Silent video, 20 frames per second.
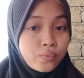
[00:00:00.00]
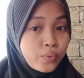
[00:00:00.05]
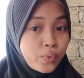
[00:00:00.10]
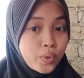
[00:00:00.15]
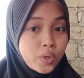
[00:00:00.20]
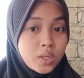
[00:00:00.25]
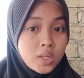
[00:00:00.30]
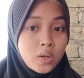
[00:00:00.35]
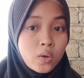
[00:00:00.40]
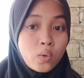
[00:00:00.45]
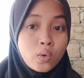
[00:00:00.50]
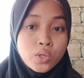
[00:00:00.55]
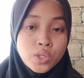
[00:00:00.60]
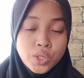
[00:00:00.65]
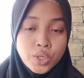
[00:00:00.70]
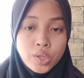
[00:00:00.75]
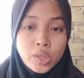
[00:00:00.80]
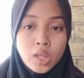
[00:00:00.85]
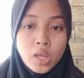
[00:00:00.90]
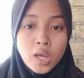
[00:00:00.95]
for the
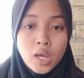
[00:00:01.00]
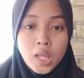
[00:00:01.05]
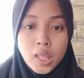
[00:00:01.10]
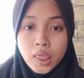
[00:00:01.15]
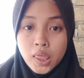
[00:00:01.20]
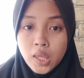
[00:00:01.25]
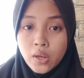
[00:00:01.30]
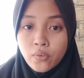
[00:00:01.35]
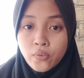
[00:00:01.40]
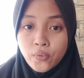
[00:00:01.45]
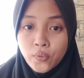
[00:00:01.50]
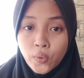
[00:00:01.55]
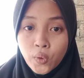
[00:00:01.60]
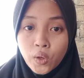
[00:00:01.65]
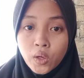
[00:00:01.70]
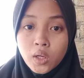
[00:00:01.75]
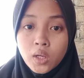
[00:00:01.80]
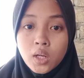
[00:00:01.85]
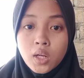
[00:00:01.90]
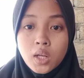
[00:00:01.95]
ocean. Therefore,